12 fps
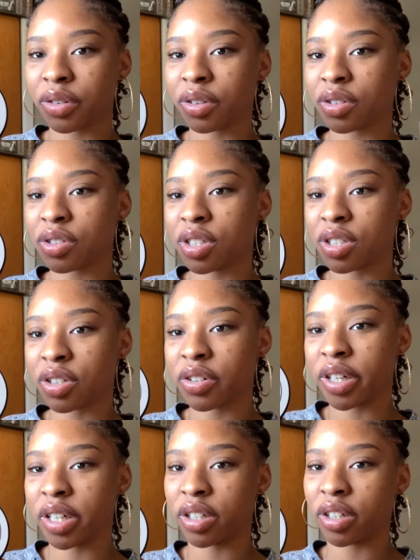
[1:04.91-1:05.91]
she's the
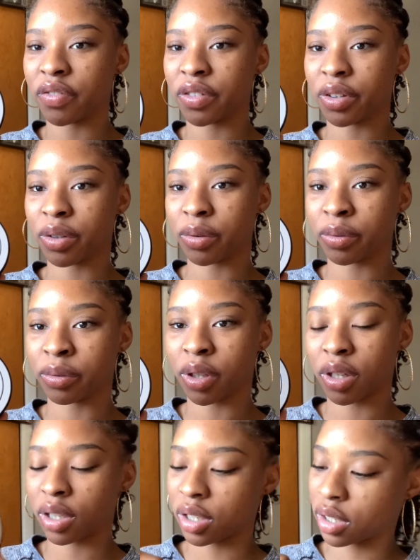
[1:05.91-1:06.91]
creator of
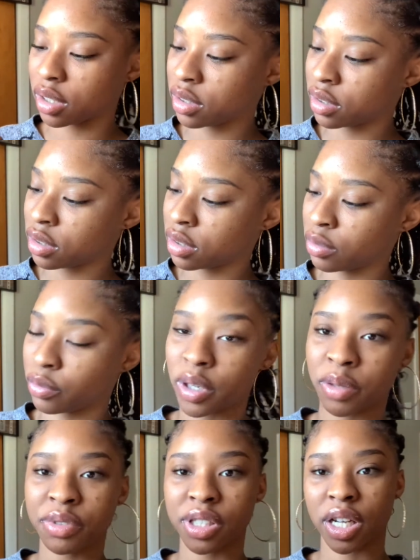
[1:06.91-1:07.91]
the rub
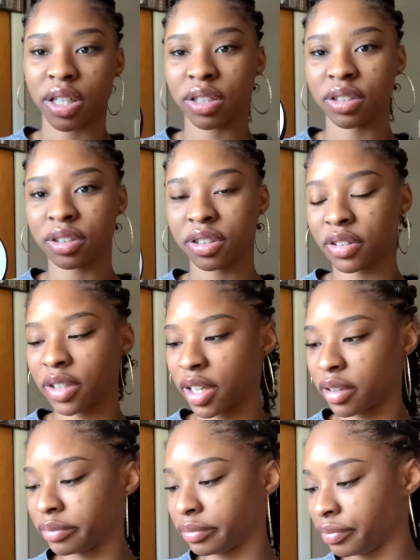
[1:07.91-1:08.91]
challenge, so yeah,
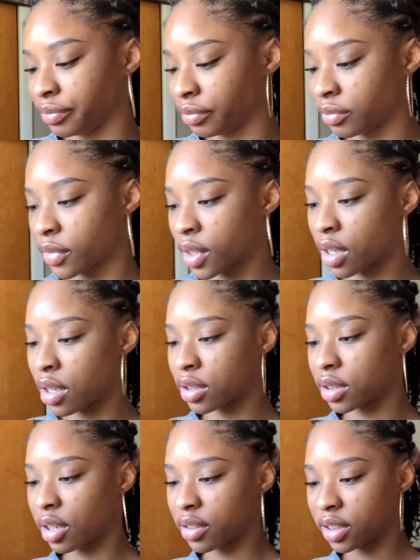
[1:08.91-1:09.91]
so I
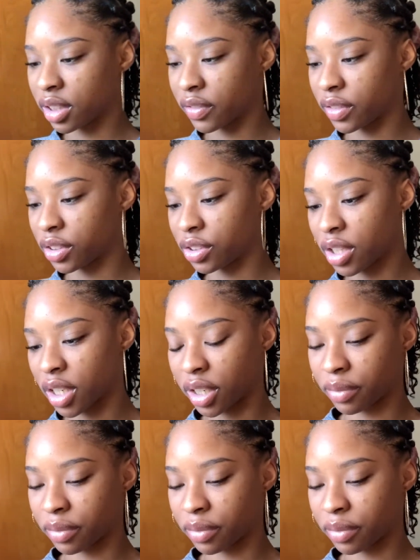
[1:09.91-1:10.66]
wanted to give it a try.